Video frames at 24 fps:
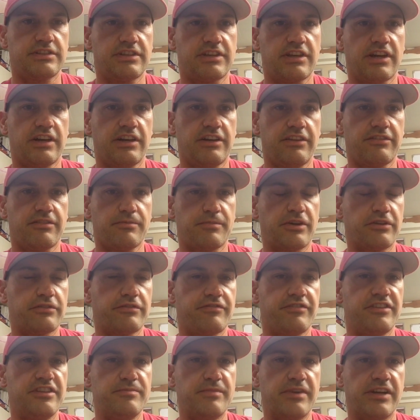guys about
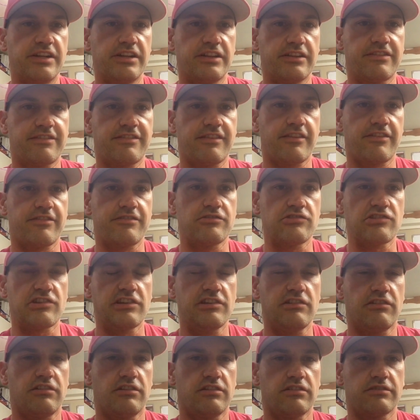females, it's
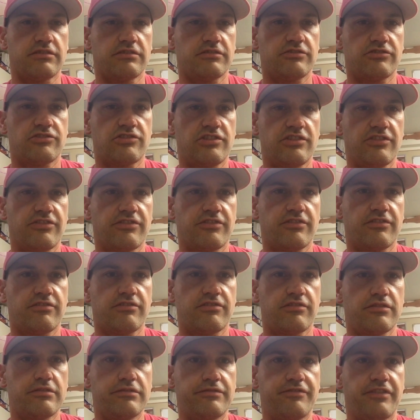usually, oh, she's
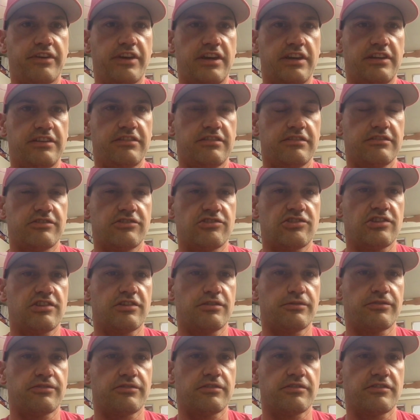too fat and she
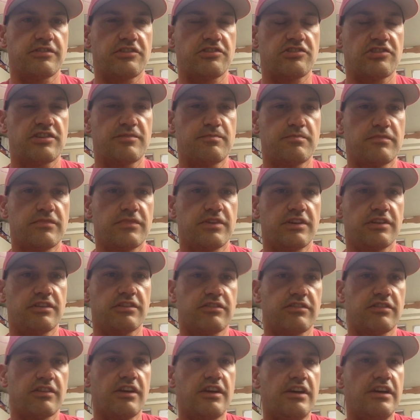goes to the gym
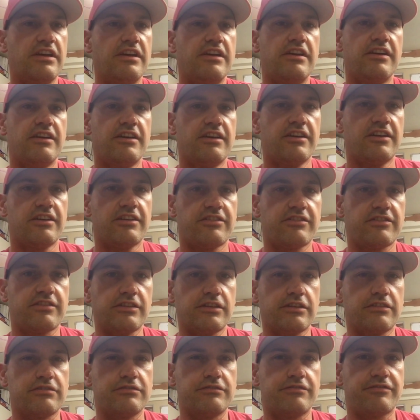and
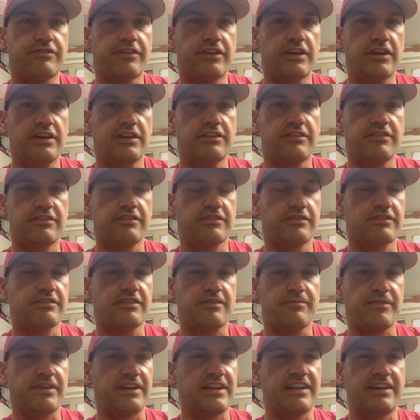still too fat or
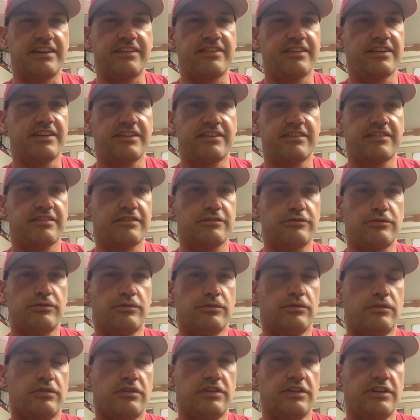something like that.
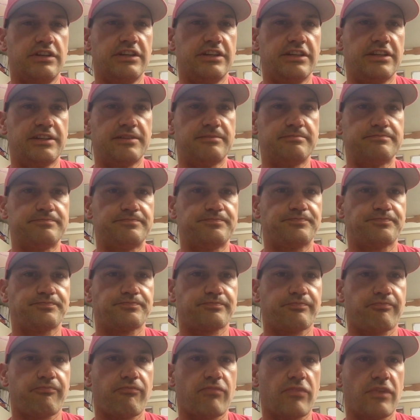Or um,
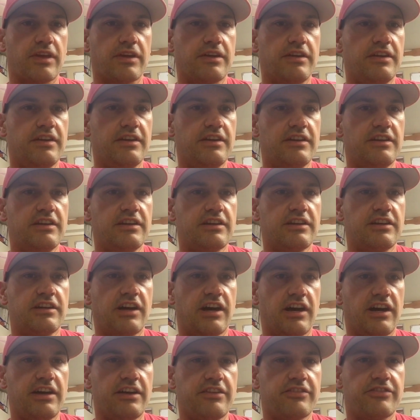
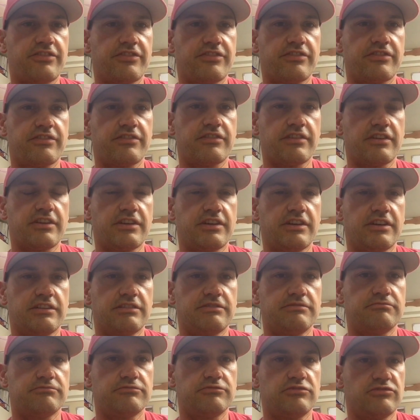guys that are
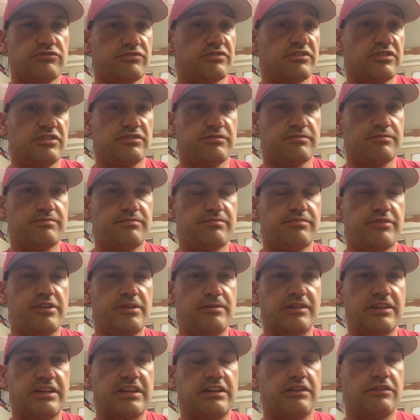you know,
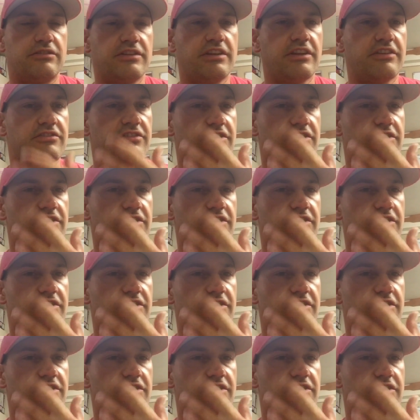people that are only